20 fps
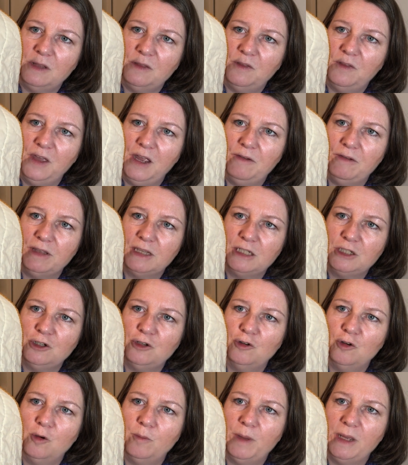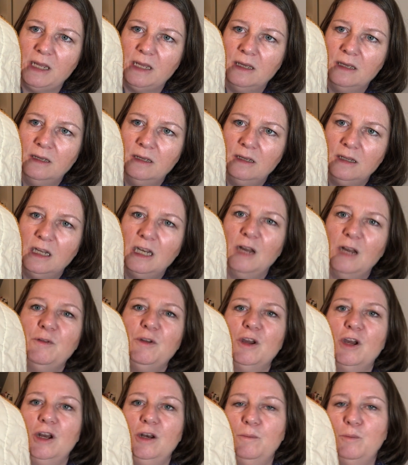in theory this should all be, you know, if
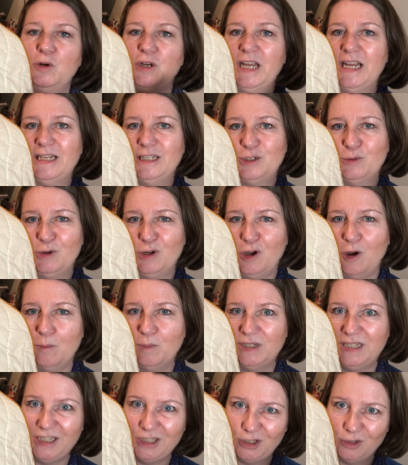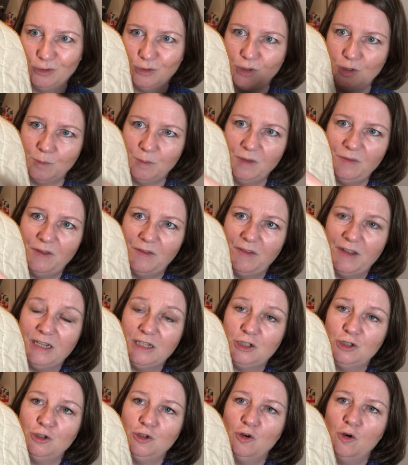you're going to put it into a competition or something, then these
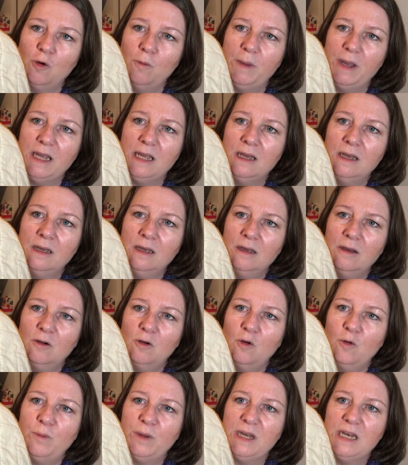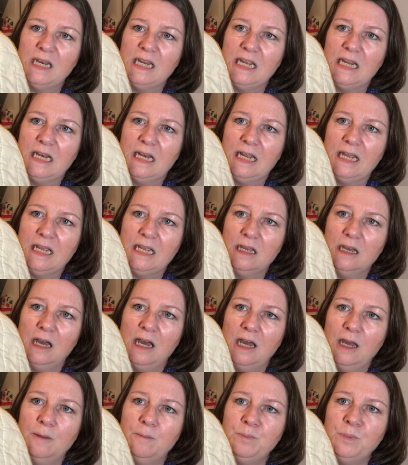should all be neatly
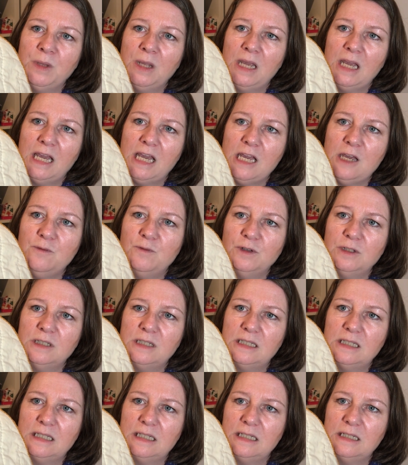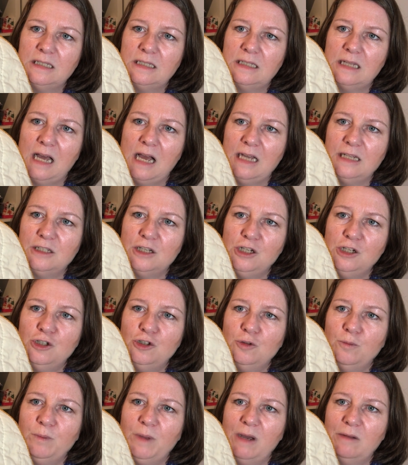even sized, and you
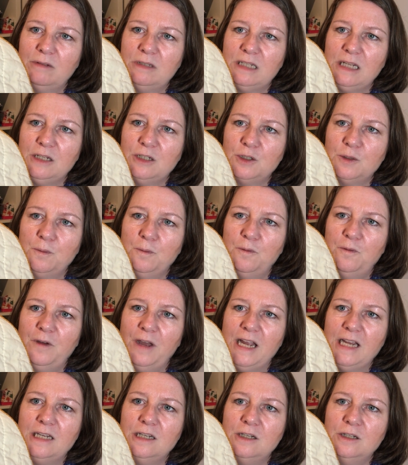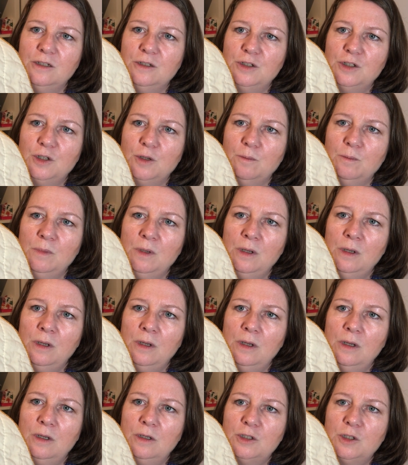shouldn't be able to see some faded and some
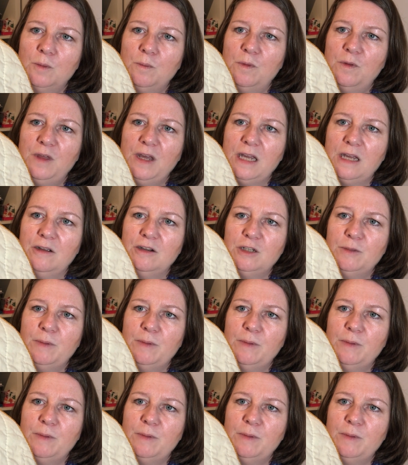thicker. It